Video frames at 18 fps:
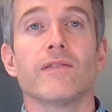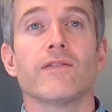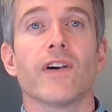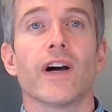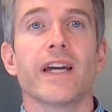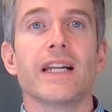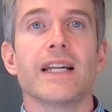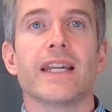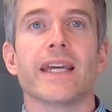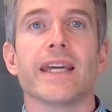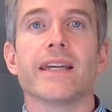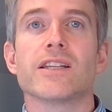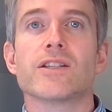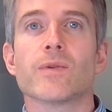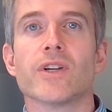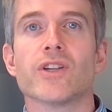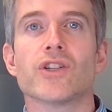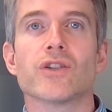Finally,
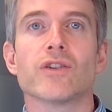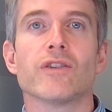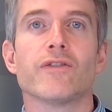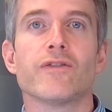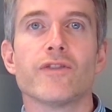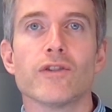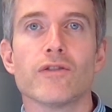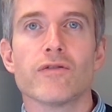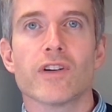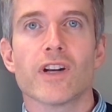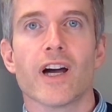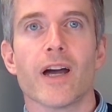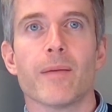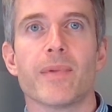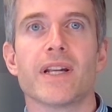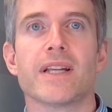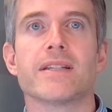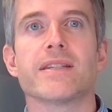to ensure full
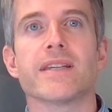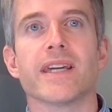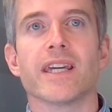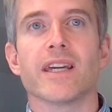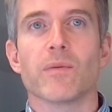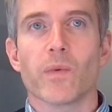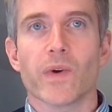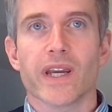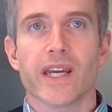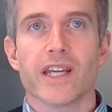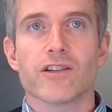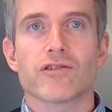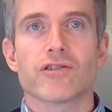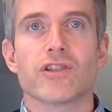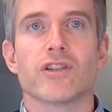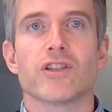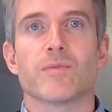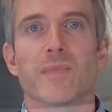reliability, we
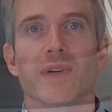introduce